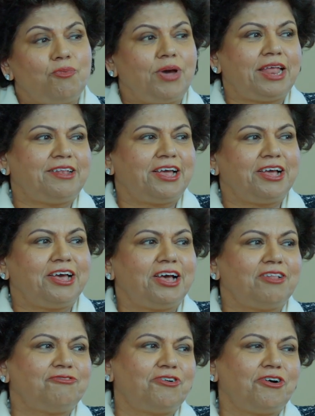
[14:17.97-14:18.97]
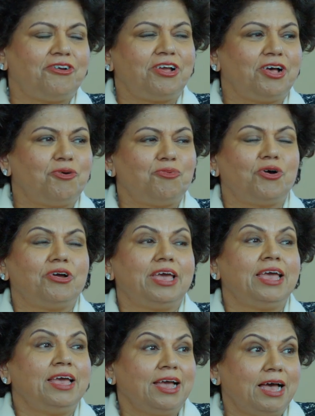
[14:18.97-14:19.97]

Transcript: went a girl for a walking.